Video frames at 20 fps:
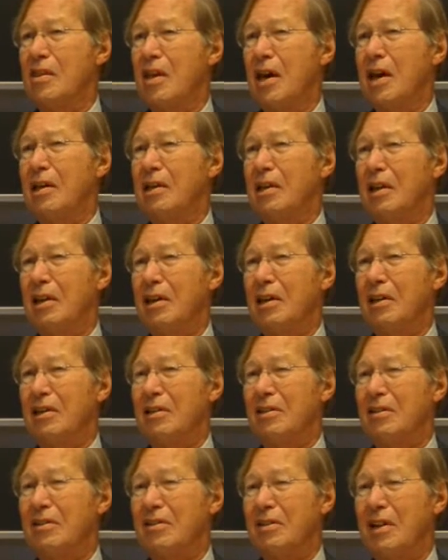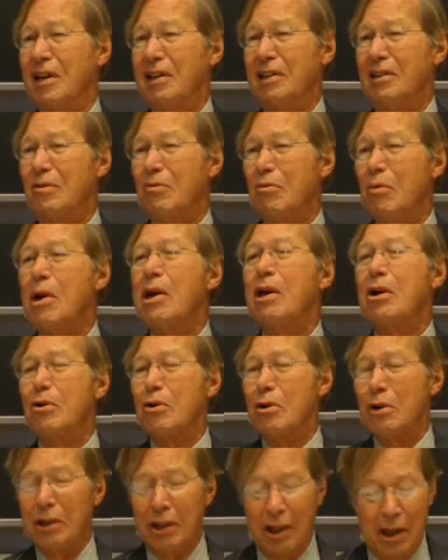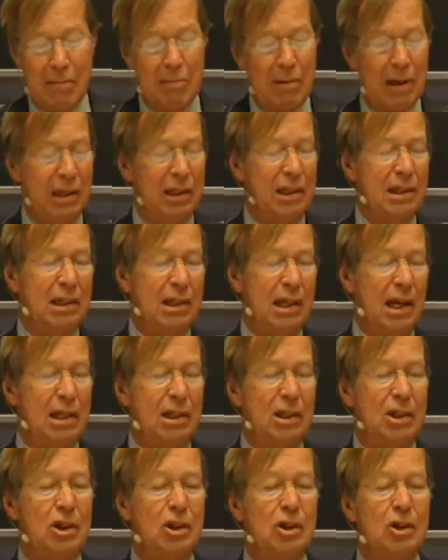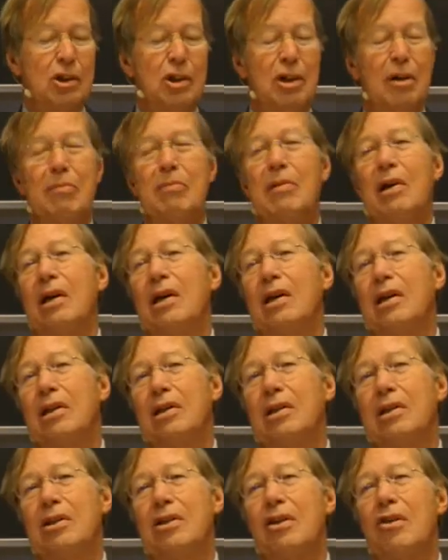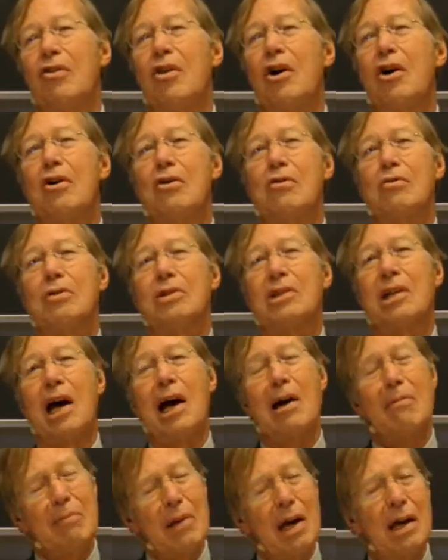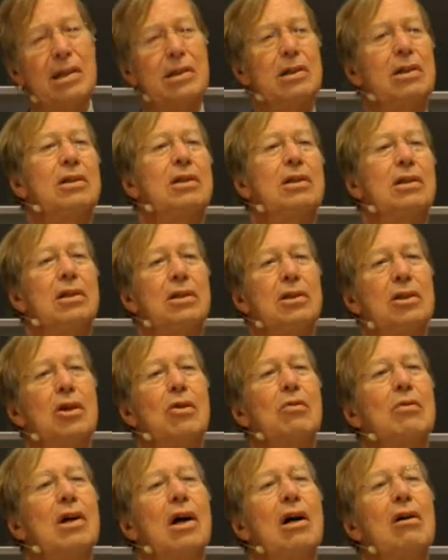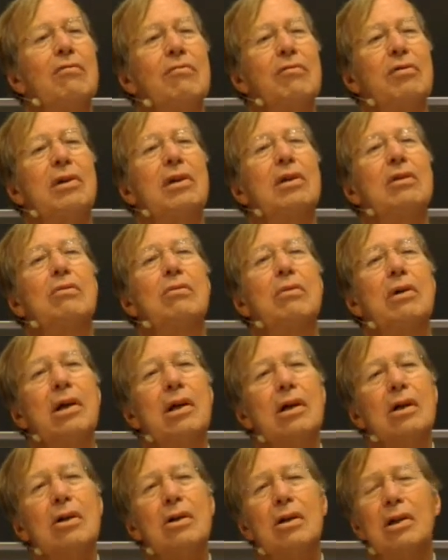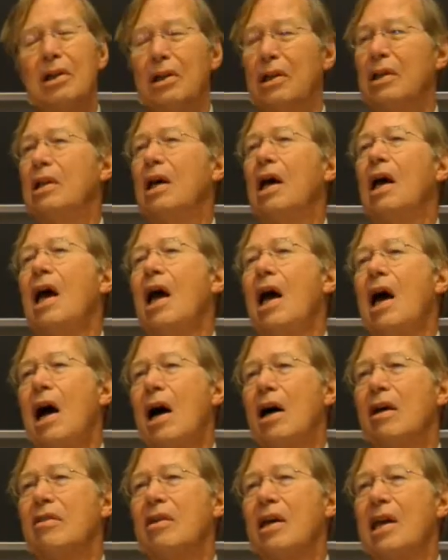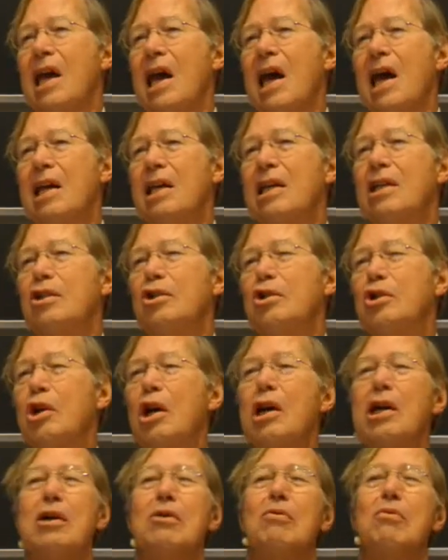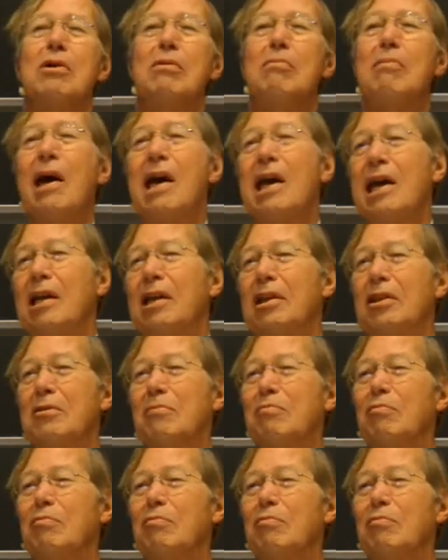that we could limit the censorship to those. I'm not so confident we could. I think any chink we made in the